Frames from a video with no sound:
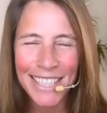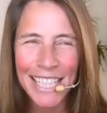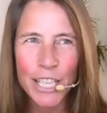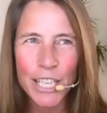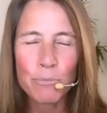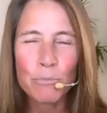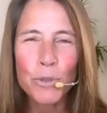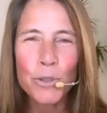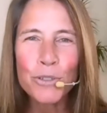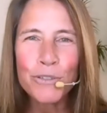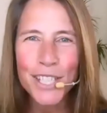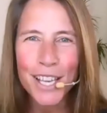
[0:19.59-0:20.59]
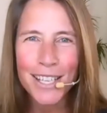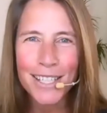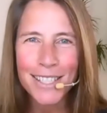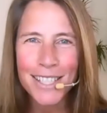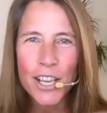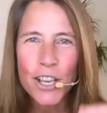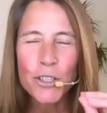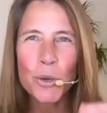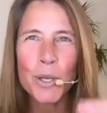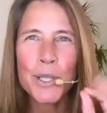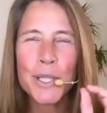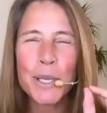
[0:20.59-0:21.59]
It moves us
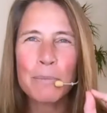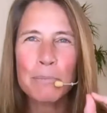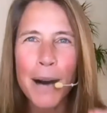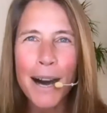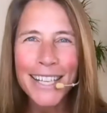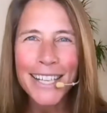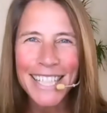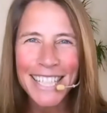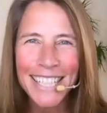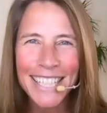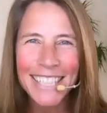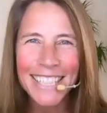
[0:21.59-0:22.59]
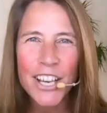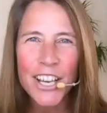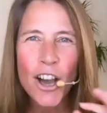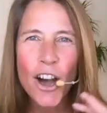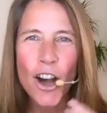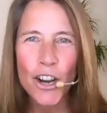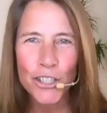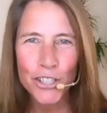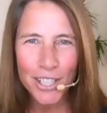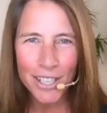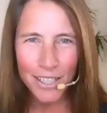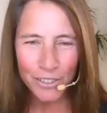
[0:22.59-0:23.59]
towards embodying
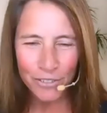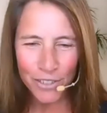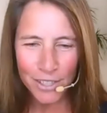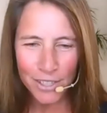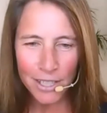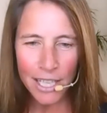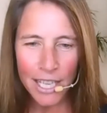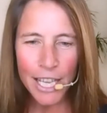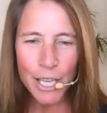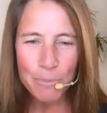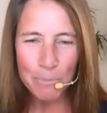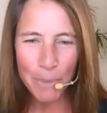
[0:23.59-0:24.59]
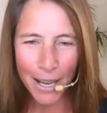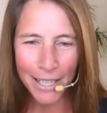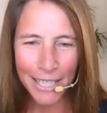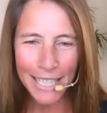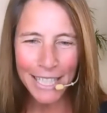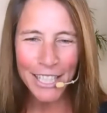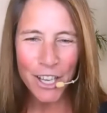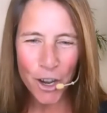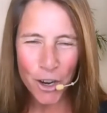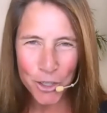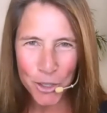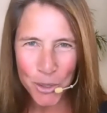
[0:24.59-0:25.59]
ourselves, embodying
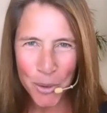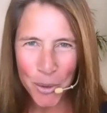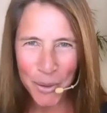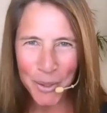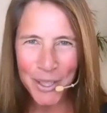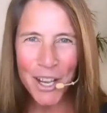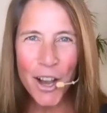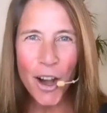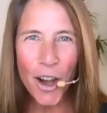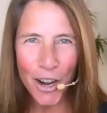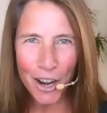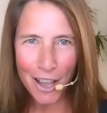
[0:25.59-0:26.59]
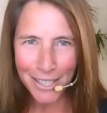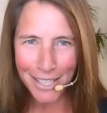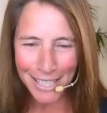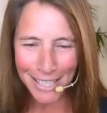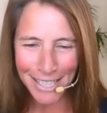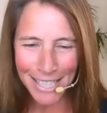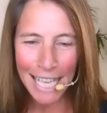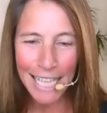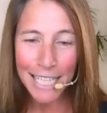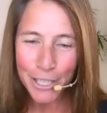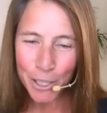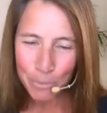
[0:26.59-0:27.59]
our soul, our essence, and
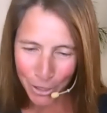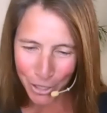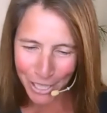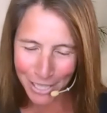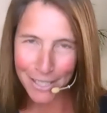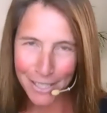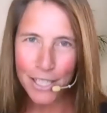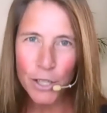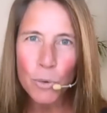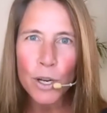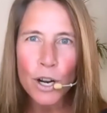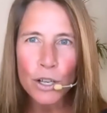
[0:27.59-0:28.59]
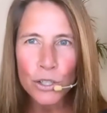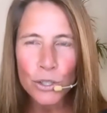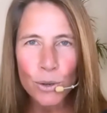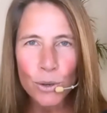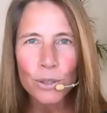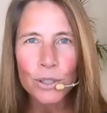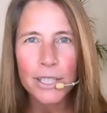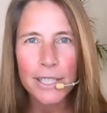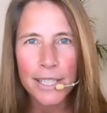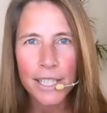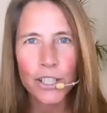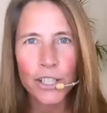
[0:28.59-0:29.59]
experiencing what our soul
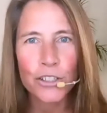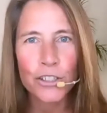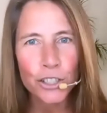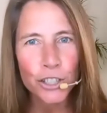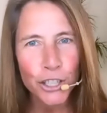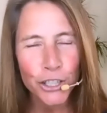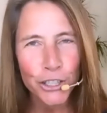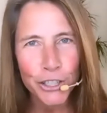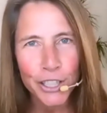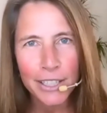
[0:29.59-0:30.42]
is here to learn.